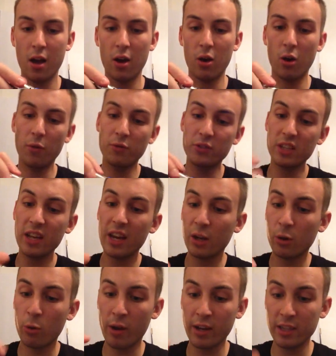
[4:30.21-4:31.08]
Obviously
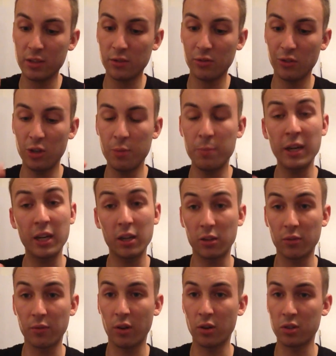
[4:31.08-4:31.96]
it equates for your bigger
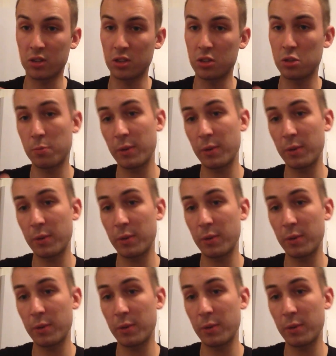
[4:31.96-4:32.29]
devices,